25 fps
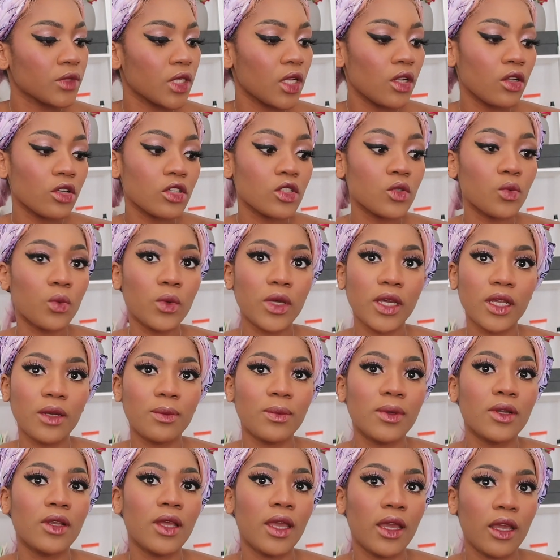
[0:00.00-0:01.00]
It looks weird
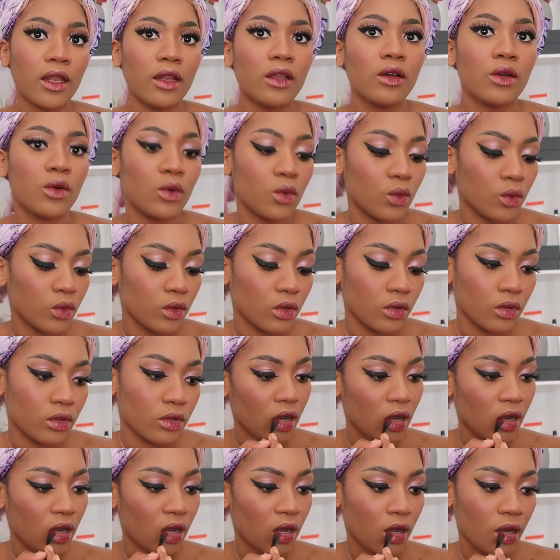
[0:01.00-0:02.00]
but hella cool.
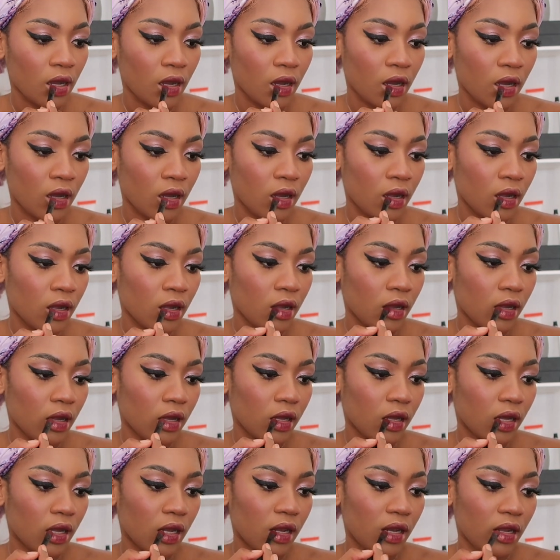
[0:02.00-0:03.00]

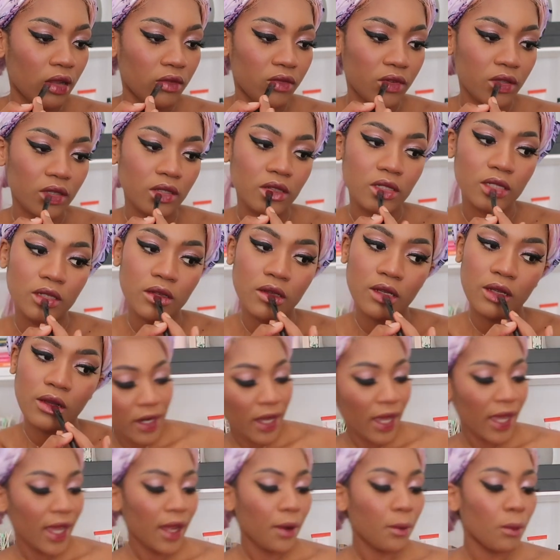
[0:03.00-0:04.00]
I love it. I'm
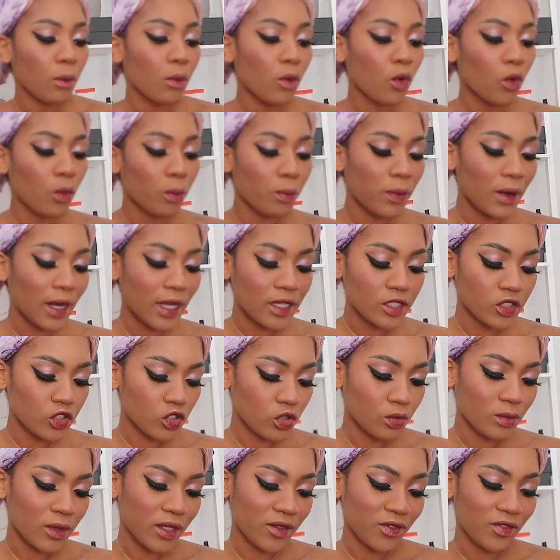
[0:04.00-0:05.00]
gonna add more blush
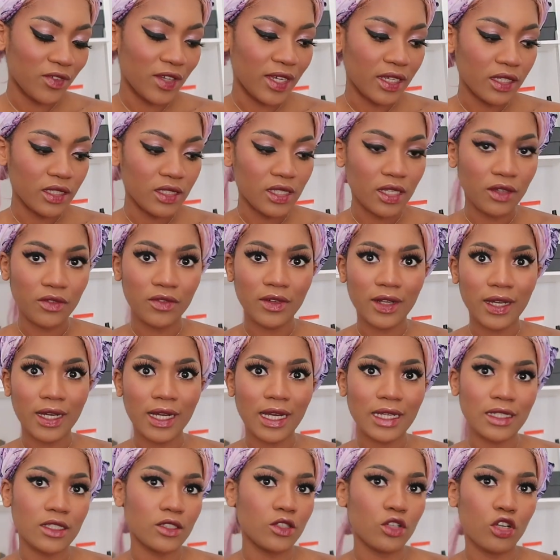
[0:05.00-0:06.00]
to my face. I feel
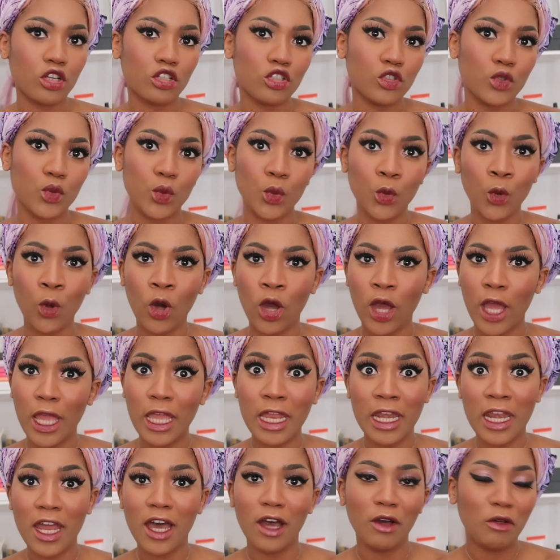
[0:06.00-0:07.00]
like I did not do
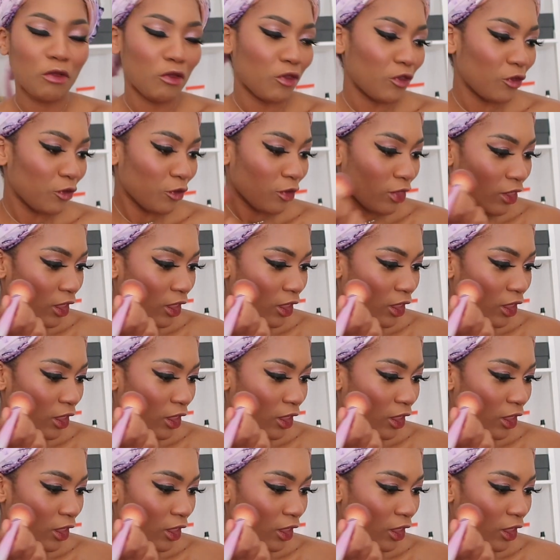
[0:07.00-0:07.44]
enough.